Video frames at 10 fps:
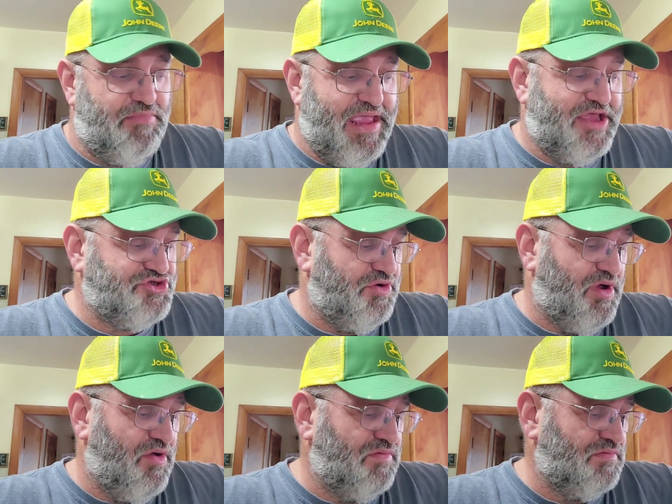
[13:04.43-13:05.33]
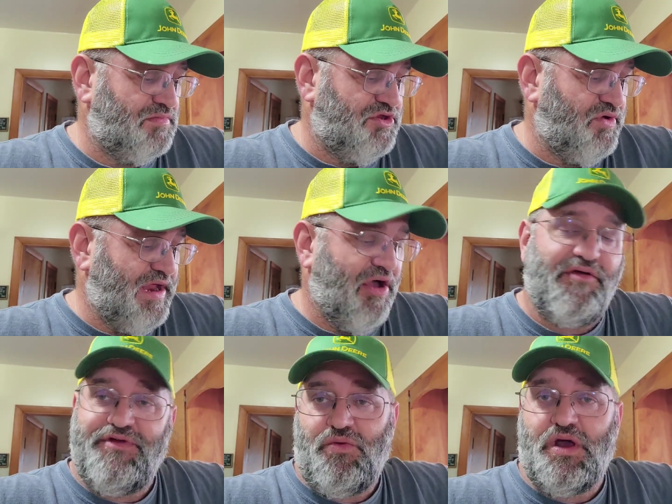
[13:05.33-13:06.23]
make it your own. Do it
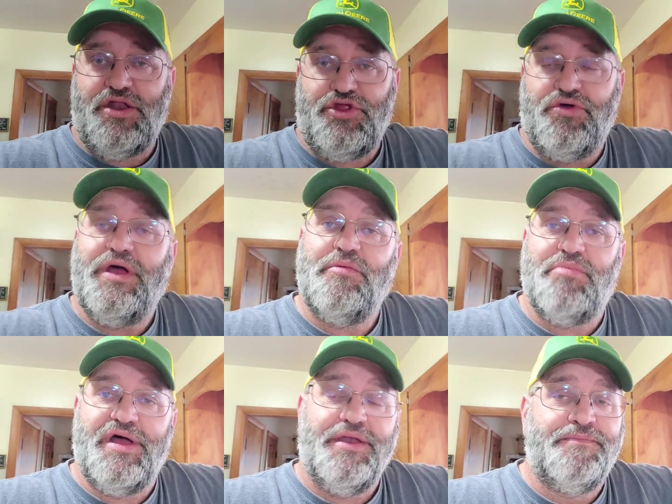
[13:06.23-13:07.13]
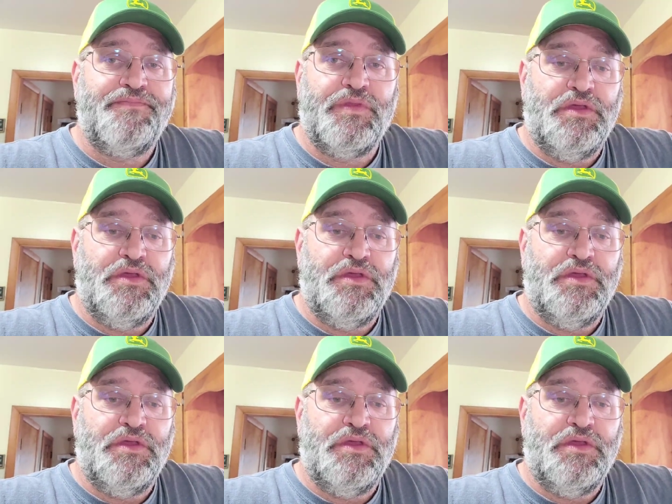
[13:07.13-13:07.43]
however you want to do it, but